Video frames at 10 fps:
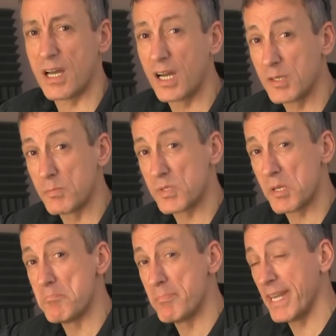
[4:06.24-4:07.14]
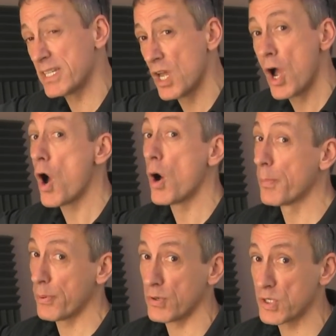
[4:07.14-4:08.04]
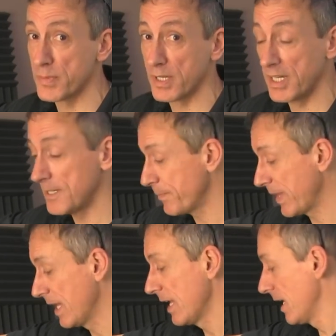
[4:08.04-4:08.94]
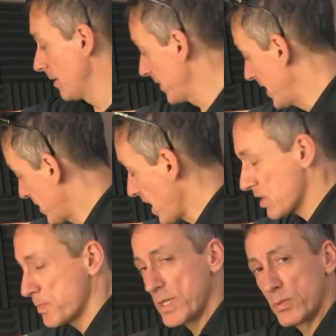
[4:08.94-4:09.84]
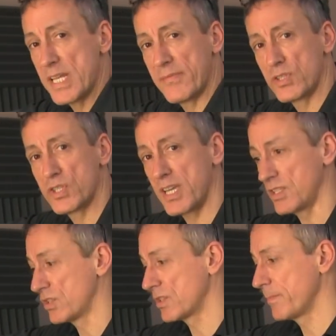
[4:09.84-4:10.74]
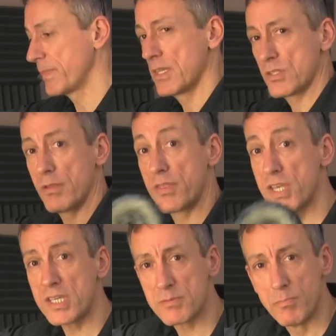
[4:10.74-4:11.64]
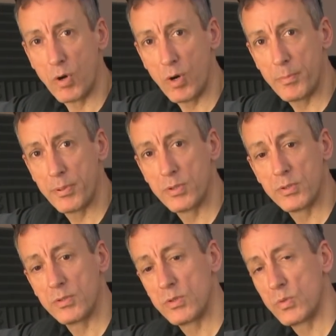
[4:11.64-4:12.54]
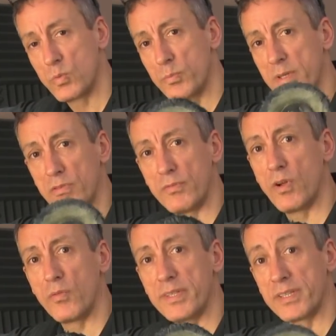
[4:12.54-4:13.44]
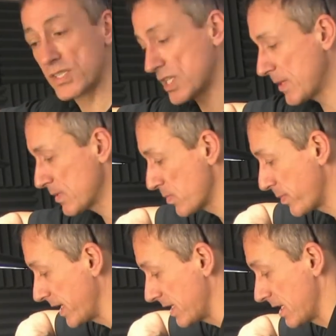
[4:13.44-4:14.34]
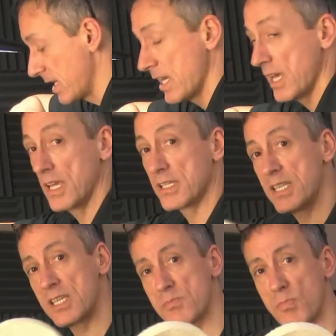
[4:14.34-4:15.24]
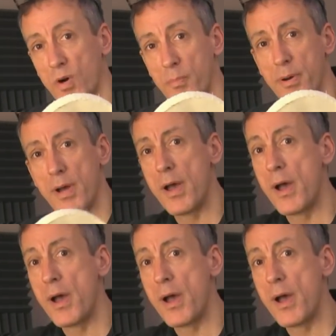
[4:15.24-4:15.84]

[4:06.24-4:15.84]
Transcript: times a minute, approximately. That speed will never change. So this mop will be revolving at the same speed as this mop,